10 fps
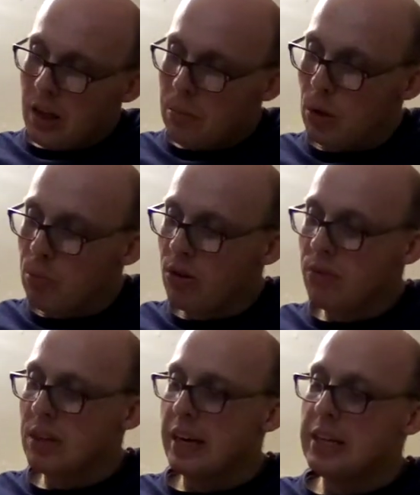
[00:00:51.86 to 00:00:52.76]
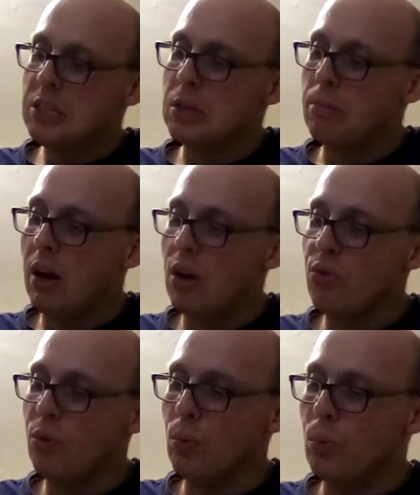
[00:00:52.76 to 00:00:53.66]
but provocation by a
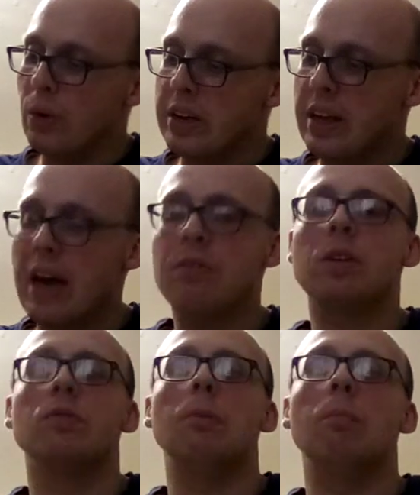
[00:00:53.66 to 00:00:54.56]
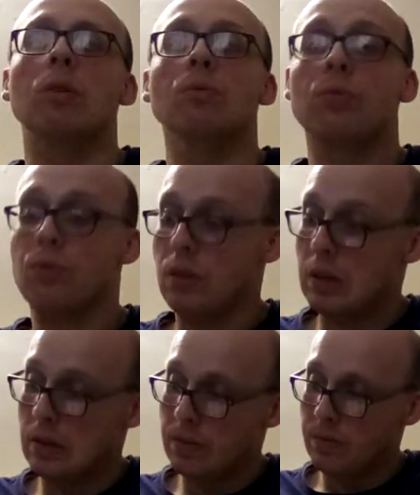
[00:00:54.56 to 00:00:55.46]
fool is heavier than both.
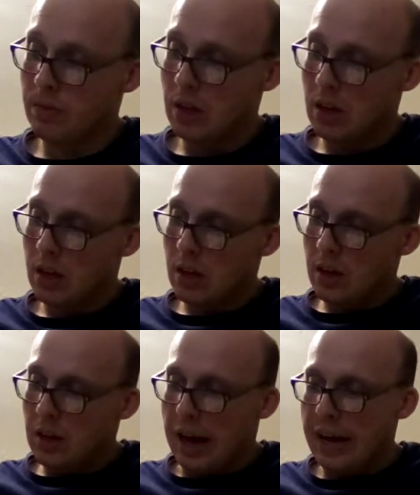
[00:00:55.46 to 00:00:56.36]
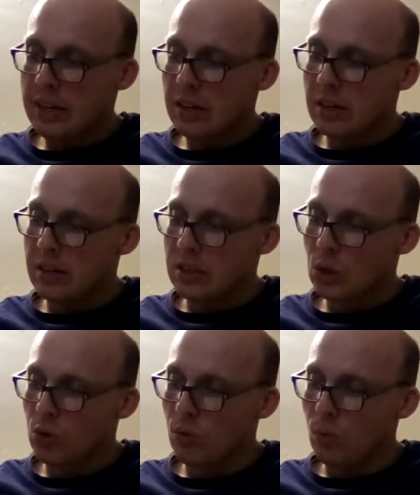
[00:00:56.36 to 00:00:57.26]
Anger is
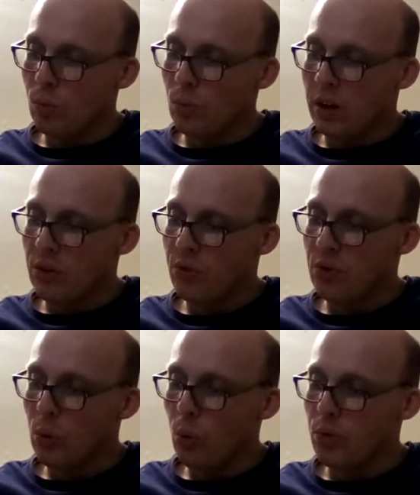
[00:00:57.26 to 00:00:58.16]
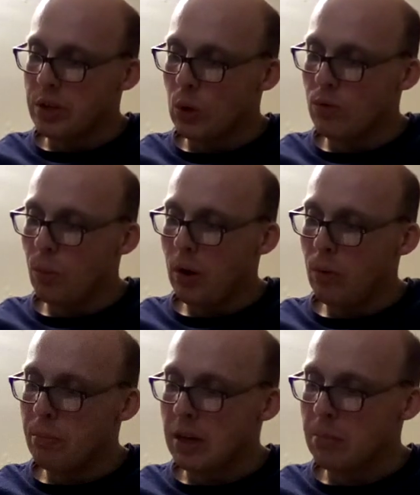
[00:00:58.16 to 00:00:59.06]
cruel, and fury
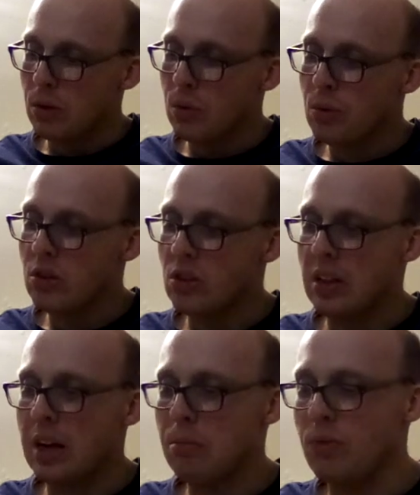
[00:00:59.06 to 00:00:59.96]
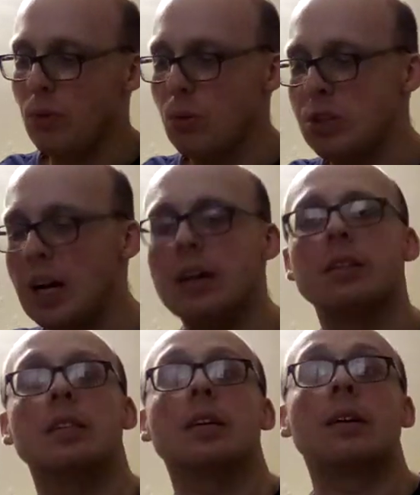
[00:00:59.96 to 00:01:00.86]
overwhelming, but who can stand before
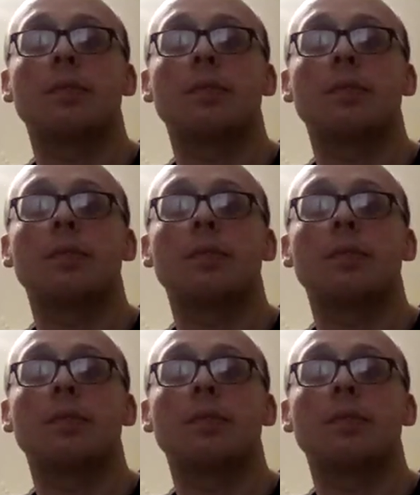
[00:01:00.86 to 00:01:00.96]
jealousy?